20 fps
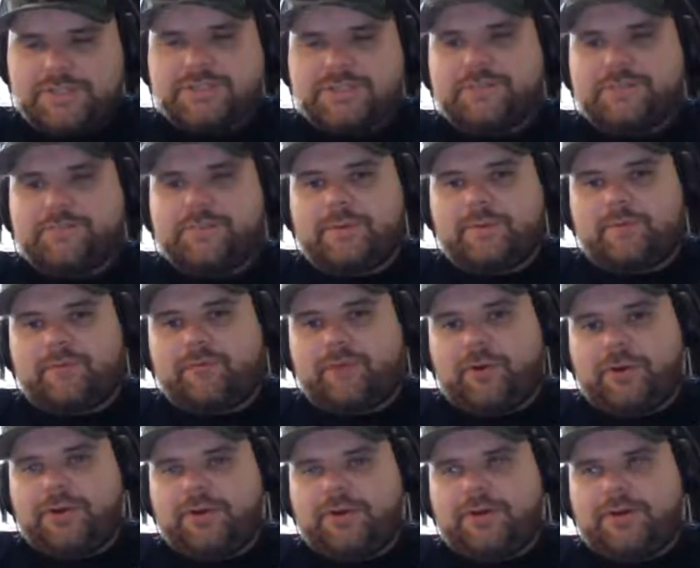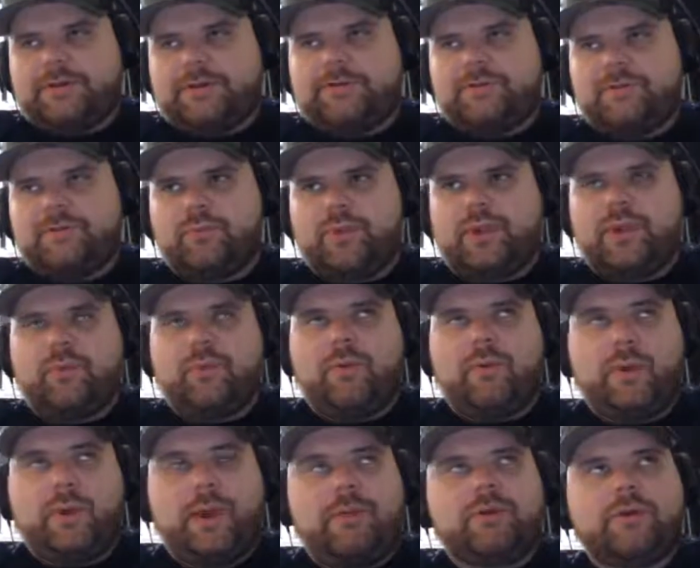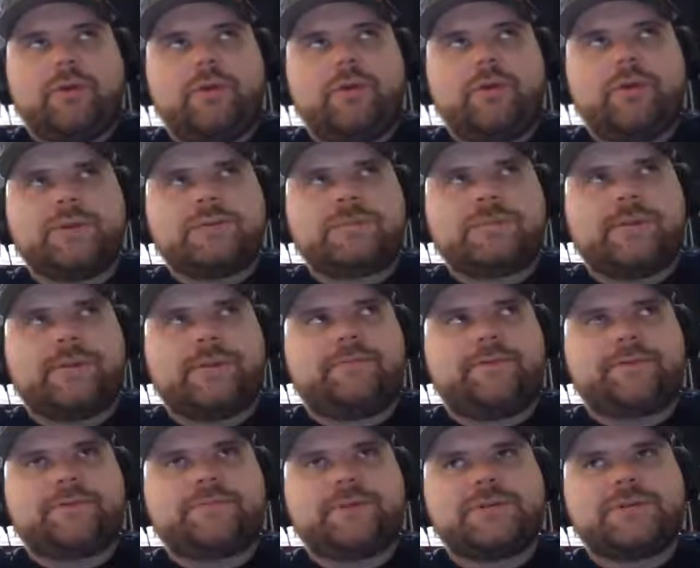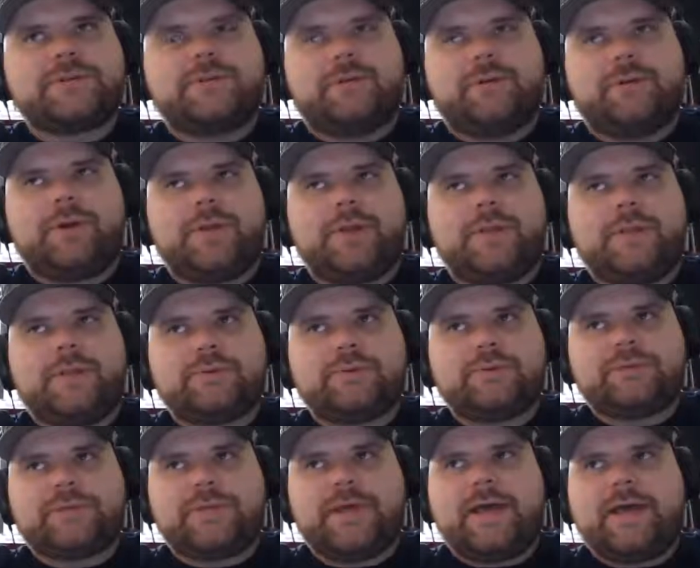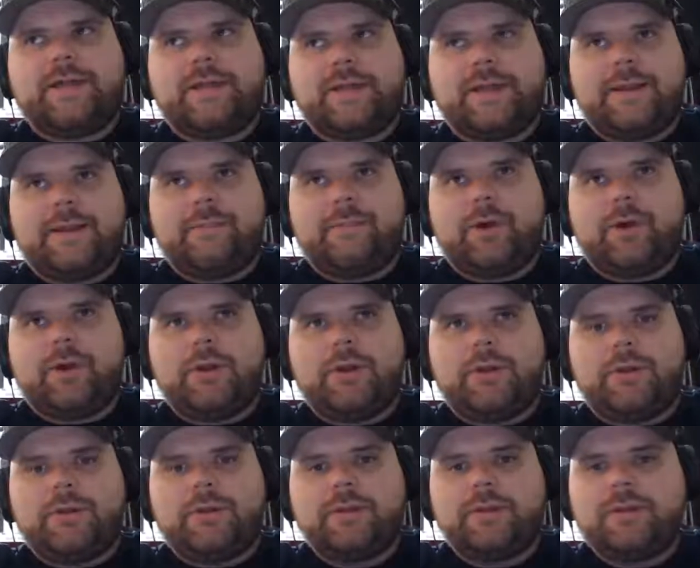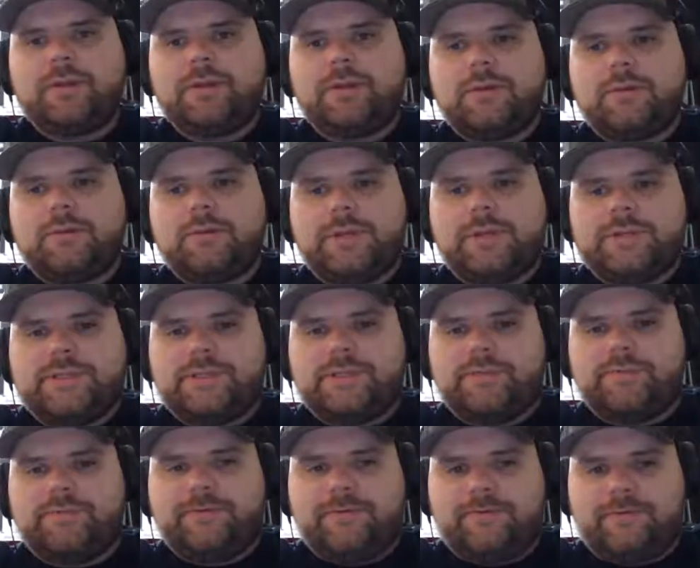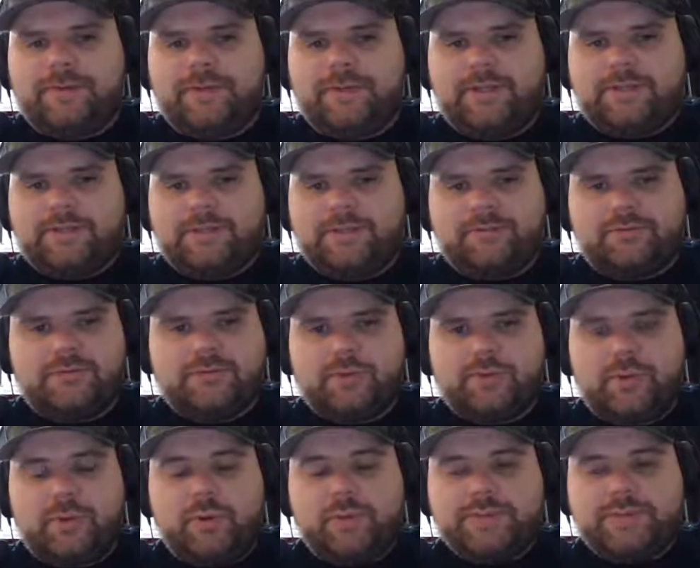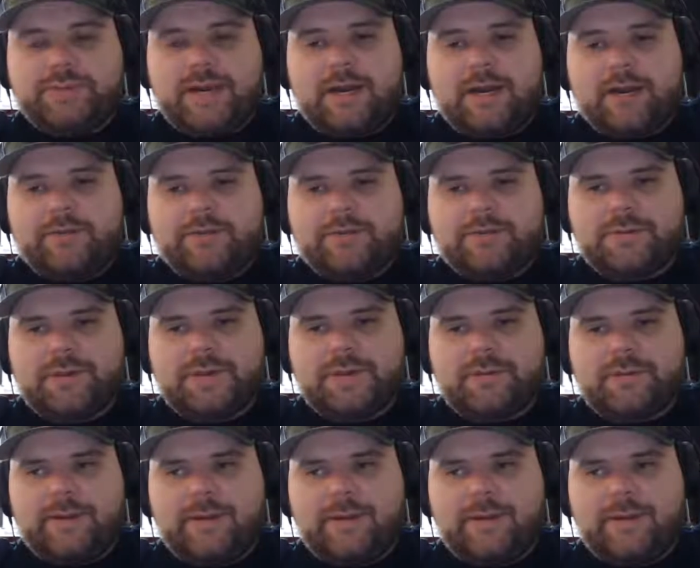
was going to say before I get it, a little while ago, was my first pistol was that, and then I bought a P250 because the 320 wasn't out at the time, and I